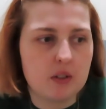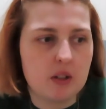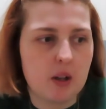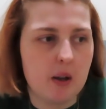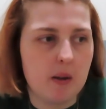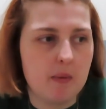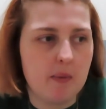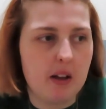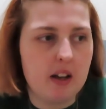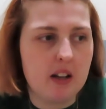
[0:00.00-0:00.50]

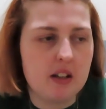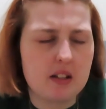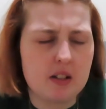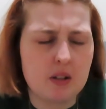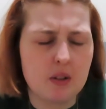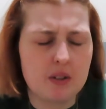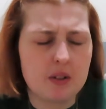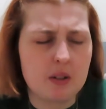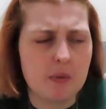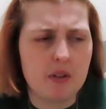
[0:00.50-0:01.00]
and there's
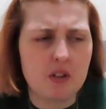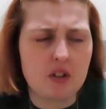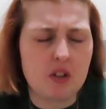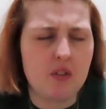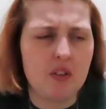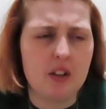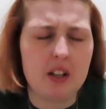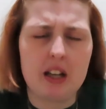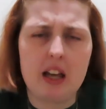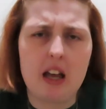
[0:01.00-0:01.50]
still so much I
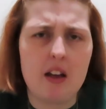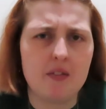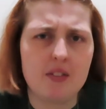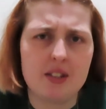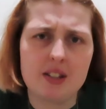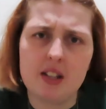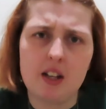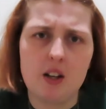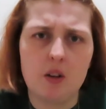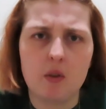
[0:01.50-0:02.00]
feel like I haven't
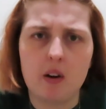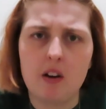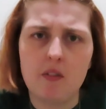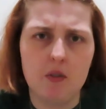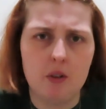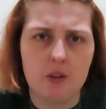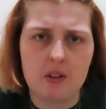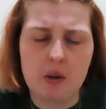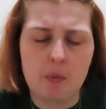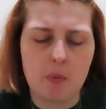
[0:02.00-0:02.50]
seen or haven't
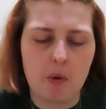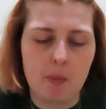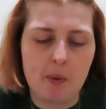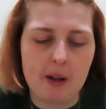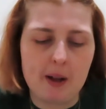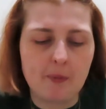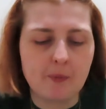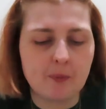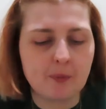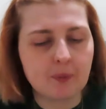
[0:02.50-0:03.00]
looked at
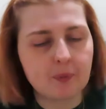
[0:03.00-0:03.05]
properly.